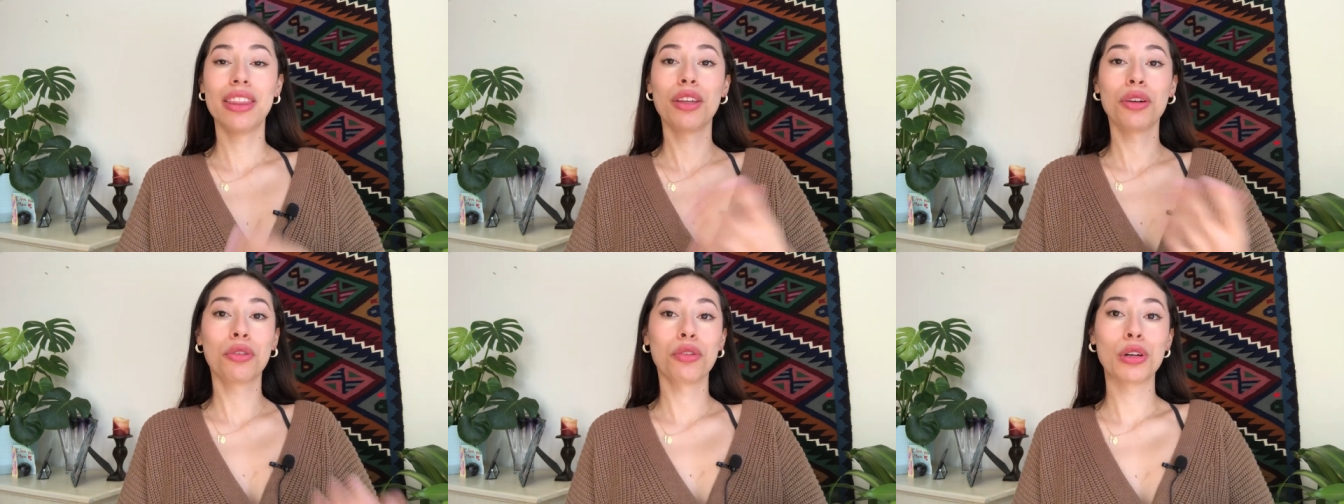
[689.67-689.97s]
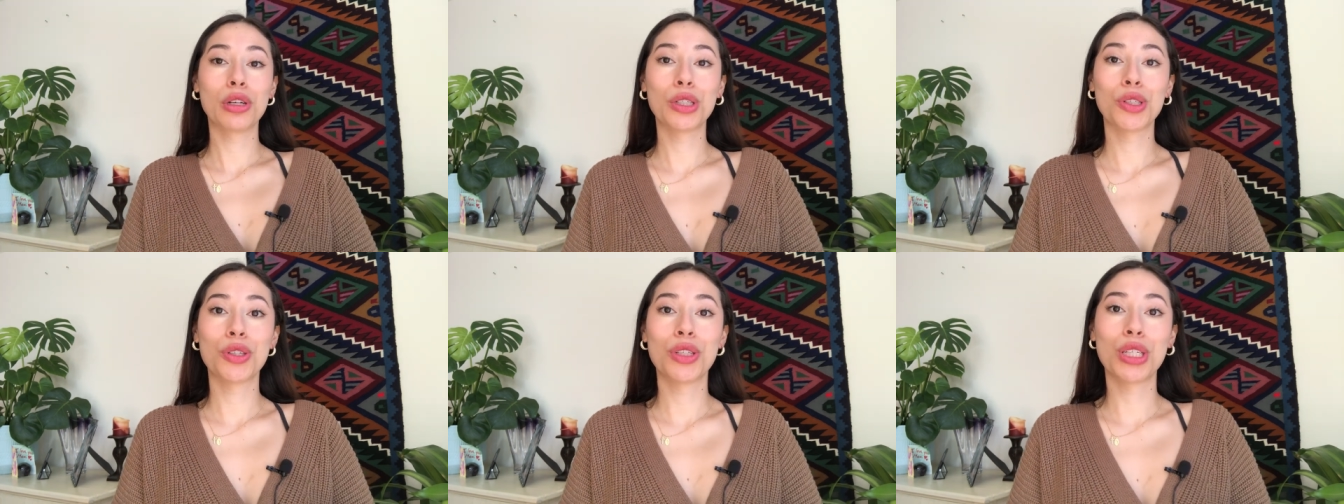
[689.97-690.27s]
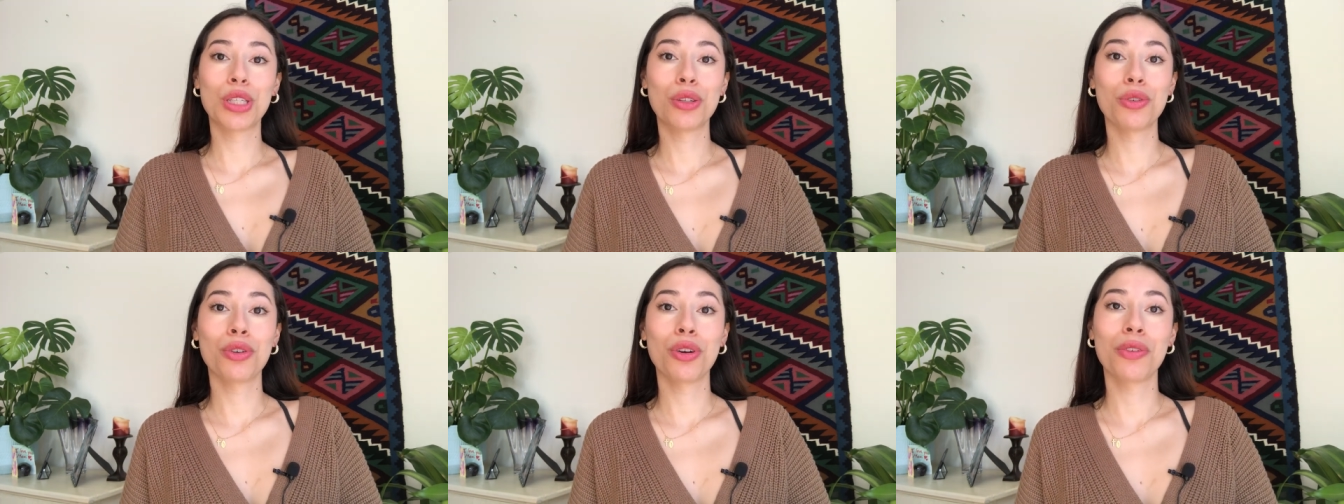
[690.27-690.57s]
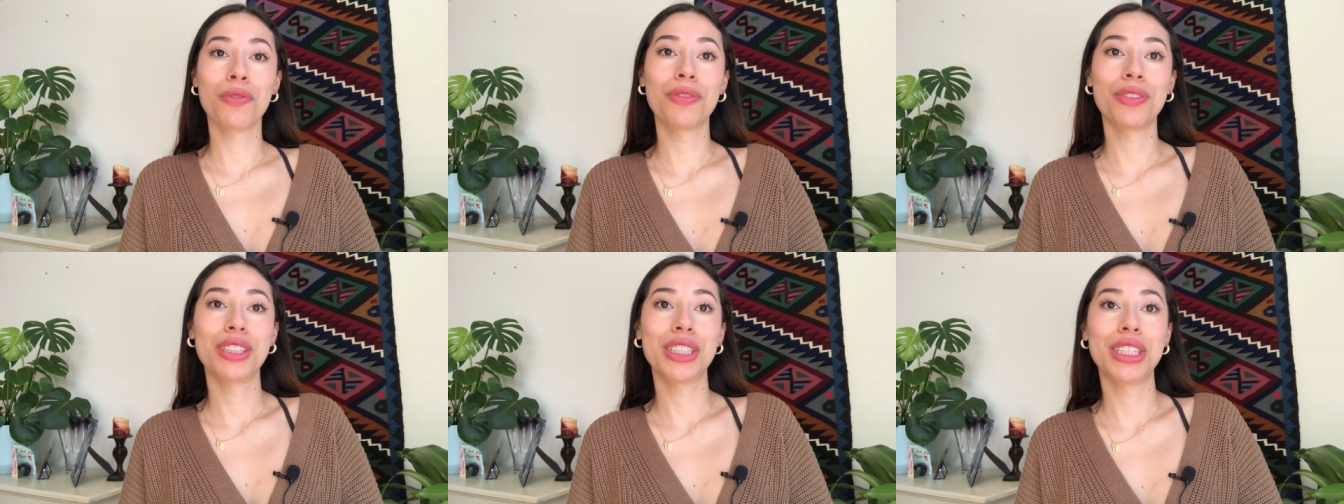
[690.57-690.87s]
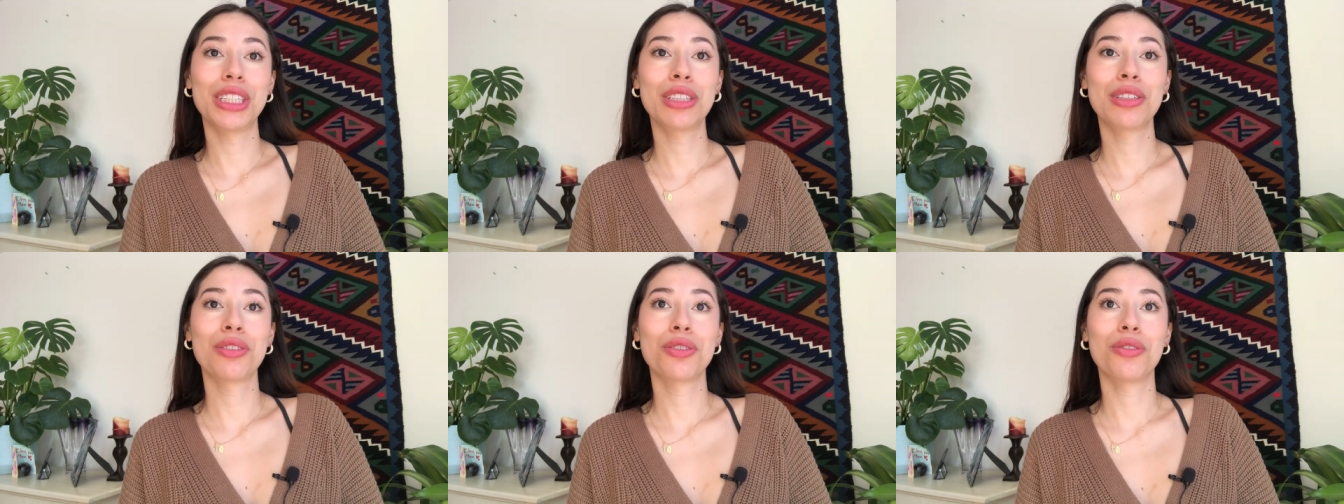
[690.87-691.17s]
the grocery store for an
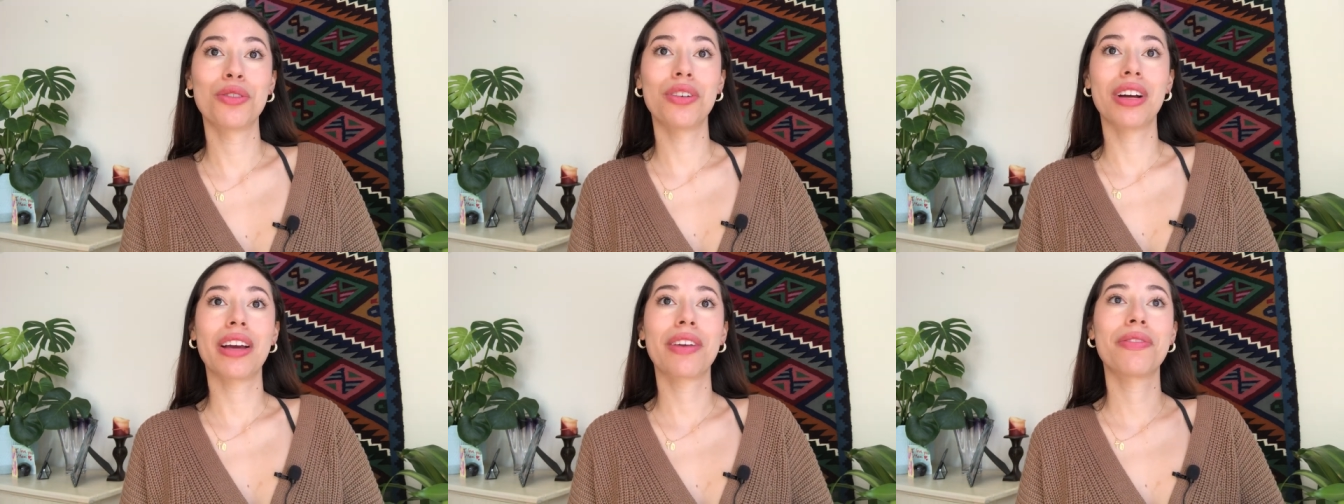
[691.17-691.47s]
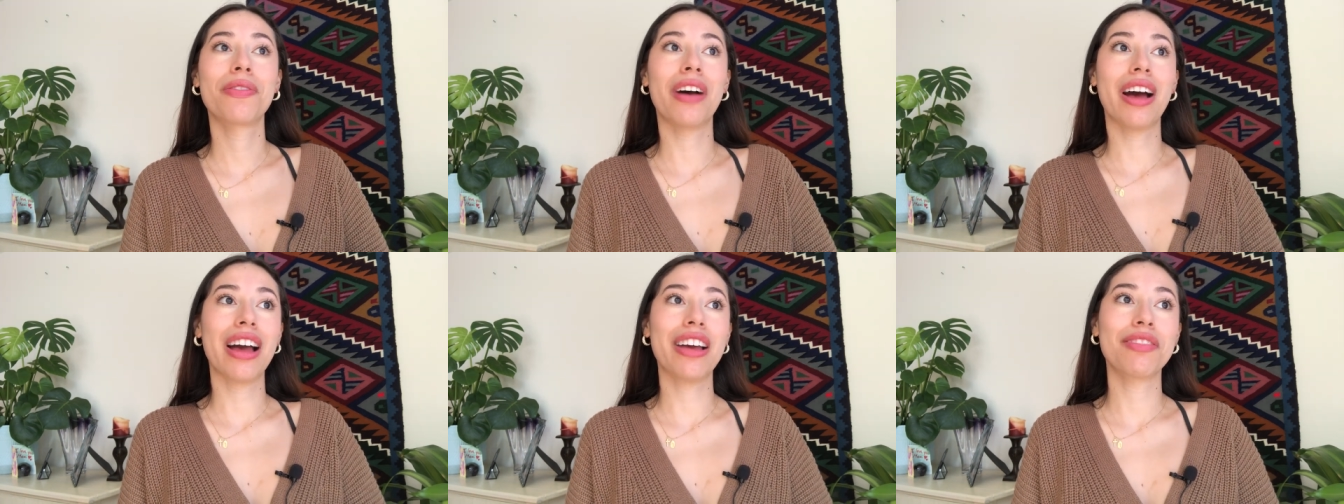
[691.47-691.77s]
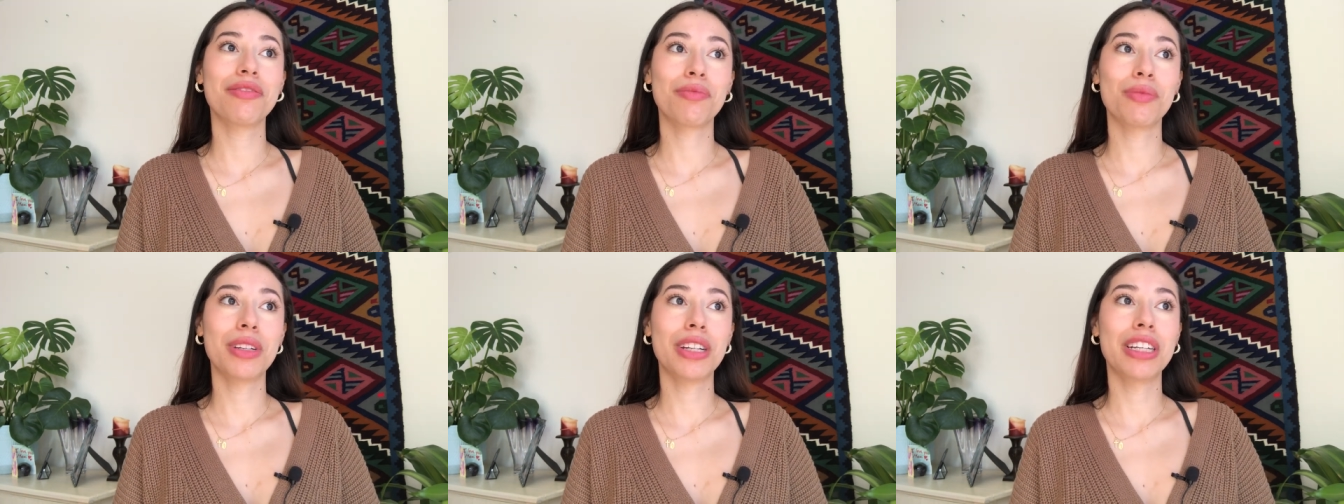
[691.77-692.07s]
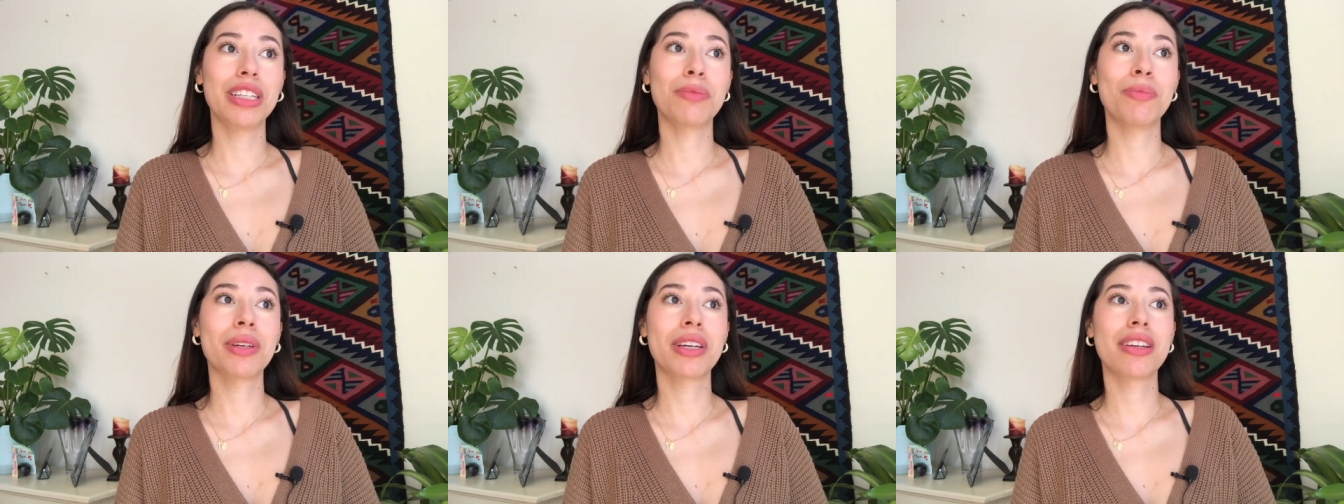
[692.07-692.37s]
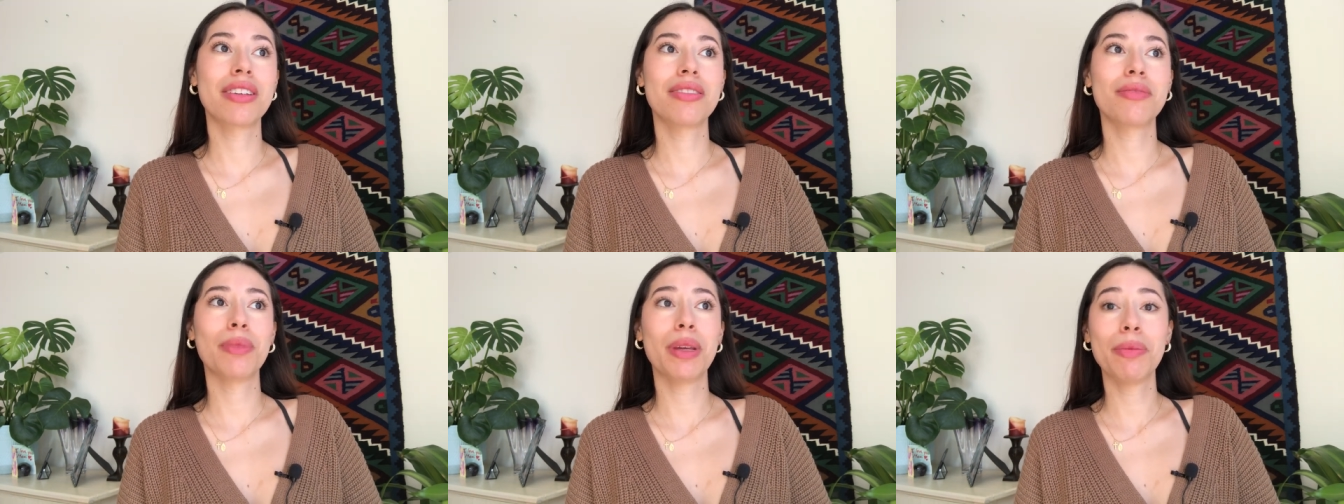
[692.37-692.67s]
additional like five minutes,
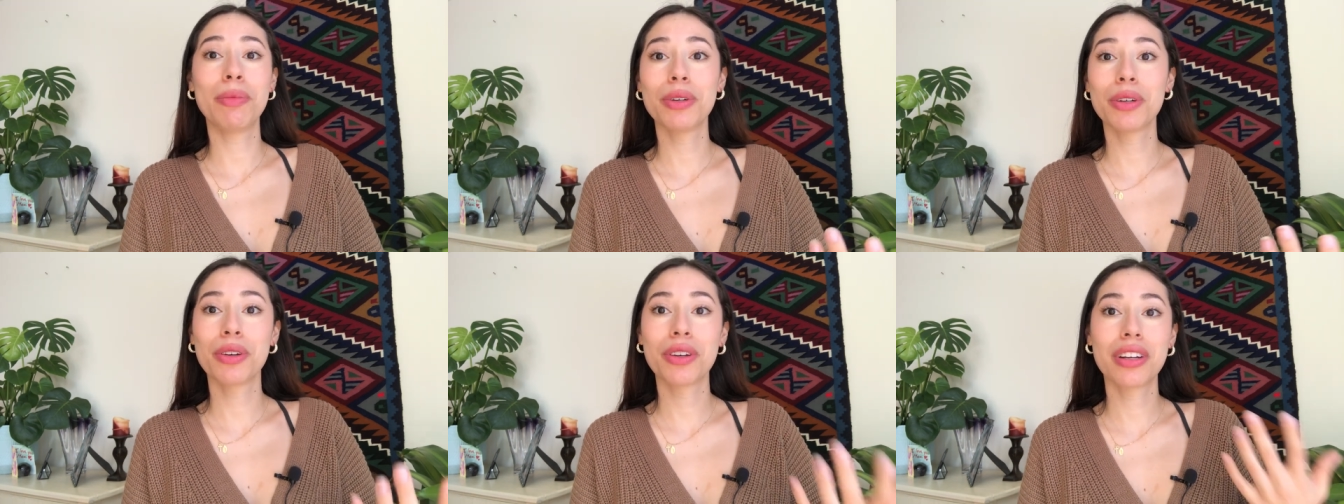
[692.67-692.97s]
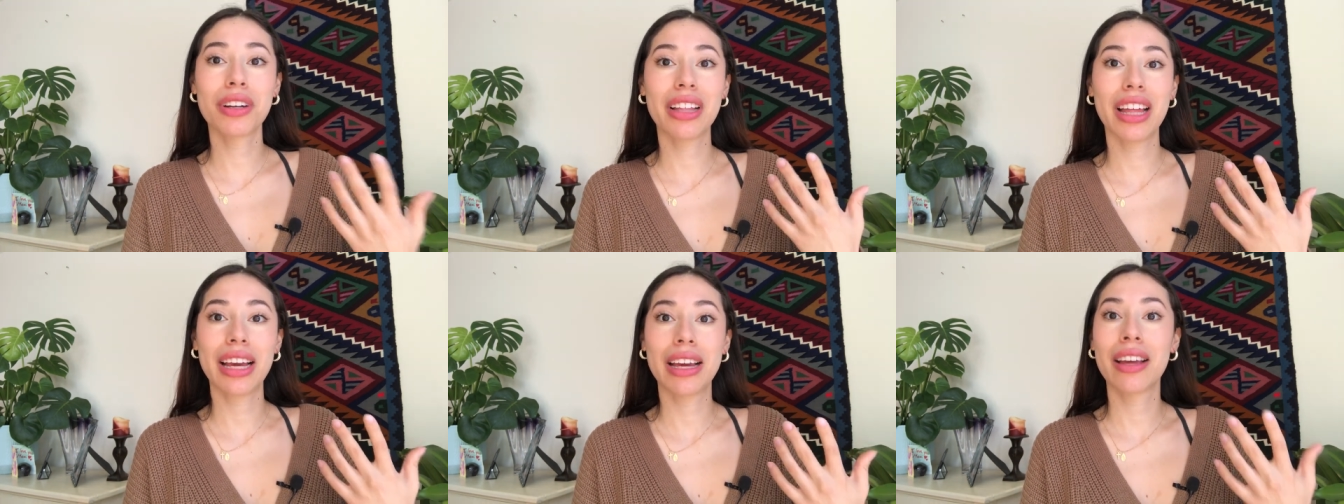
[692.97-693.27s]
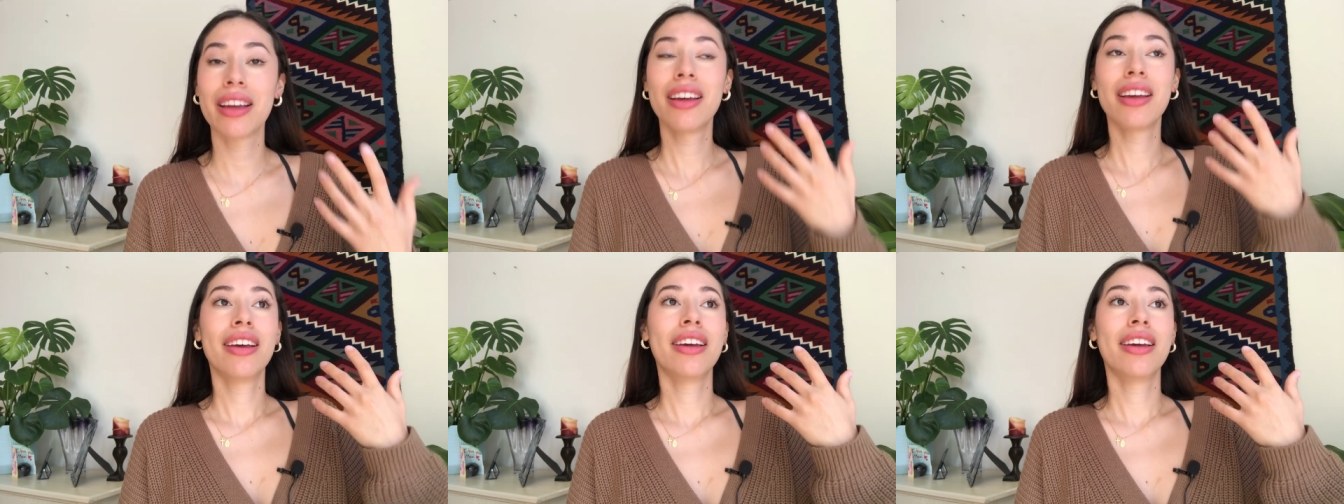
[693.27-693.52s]
because maybe you're gonna like